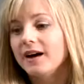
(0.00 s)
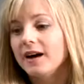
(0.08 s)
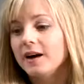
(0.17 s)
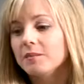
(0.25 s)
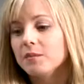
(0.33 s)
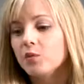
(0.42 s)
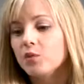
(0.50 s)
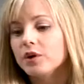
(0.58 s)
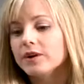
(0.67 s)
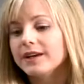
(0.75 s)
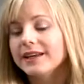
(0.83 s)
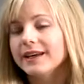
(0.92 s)
um,
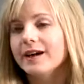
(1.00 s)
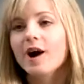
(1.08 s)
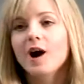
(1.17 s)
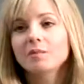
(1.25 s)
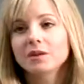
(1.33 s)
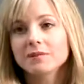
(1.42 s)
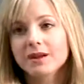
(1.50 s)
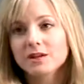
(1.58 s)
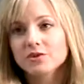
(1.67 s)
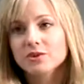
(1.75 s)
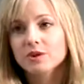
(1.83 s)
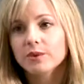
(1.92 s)
work in a
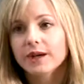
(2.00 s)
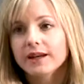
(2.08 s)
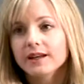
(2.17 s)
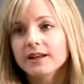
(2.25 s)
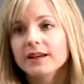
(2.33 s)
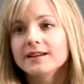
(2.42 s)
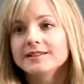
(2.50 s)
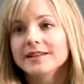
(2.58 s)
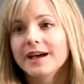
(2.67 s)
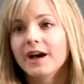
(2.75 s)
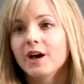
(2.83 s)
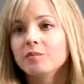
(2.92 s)
complementary way to
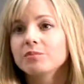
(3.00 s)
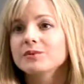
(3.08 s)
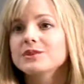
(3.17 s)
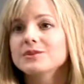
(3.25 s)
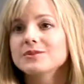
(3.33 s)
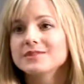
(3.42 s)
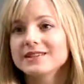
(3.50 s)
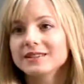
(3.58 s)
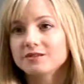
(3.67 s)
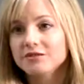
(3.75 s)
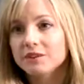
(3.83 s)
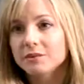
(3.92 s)
help reduce the
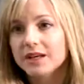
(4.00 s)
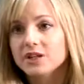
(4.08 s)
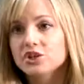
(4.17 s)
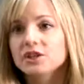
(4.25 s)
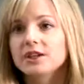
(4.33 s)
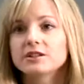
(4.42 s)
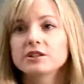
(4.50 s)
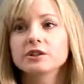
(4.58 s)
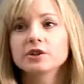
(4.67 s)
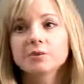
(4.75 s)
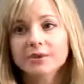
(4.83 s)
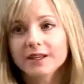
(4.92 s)
inflammation and to
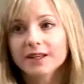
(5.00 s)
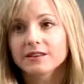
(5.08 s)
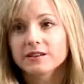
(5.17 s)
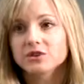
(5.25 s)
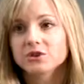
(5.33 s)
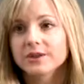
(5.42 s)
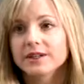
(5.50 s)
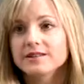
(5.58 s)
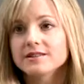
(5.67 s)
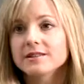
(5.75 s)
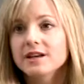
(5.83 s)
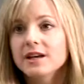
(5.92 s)
lubricate the
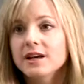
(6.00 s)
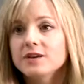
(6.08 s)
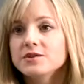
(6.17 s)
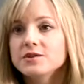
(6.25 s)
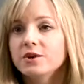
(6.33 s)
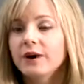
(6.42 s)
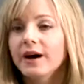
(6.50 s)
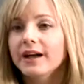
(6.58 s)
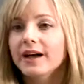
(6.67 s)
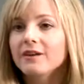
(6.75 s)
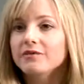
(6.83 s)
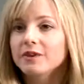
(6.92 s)
joints. So I
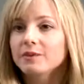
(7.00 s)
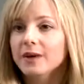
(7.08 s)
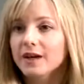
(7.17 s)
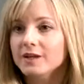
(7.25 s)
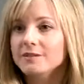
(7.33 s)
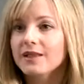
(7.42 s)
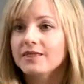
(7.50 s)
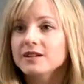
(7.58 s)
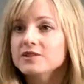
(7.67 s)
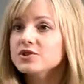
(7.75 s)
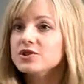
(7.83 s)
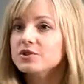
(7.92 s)
often recommend
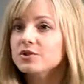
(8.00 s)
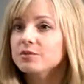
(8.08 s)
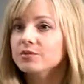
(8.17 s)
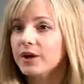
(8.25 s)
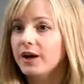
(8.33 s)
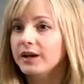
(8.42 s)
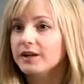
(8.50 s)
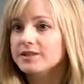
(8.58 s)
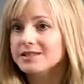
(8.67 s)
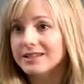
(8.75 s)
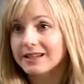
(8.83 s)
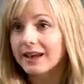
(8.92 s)
these two
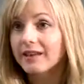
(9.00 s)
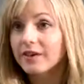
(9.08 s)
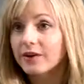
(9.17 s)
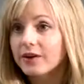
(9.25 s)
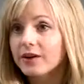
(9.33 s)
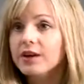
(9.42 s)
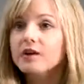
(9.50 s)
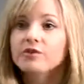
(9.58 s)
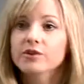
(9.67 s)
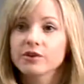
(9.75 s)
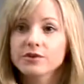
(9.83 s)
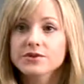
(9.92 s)
products together
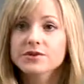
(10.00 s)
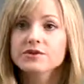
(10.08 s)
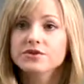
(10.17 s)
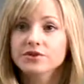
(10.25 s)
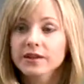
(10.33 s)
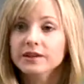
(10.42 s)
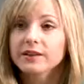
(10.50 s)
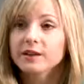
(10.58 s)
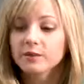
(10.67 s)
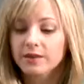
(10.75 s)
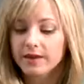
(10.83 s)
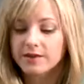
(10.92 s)
for those that are struggling
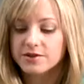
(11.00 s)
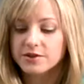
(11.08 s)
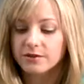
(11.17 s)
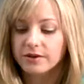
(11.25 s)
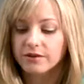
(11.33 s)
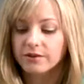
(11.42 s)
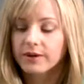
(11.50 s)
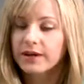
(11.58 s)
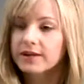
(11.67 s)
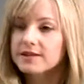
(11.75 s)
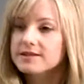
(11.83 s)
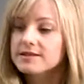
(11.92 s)
with
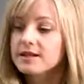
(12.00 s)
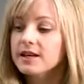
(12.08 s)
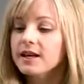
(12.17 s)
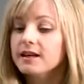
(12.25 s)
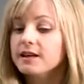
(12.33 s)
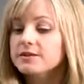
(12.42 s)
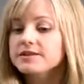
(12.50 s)
osteoarthritis. Now,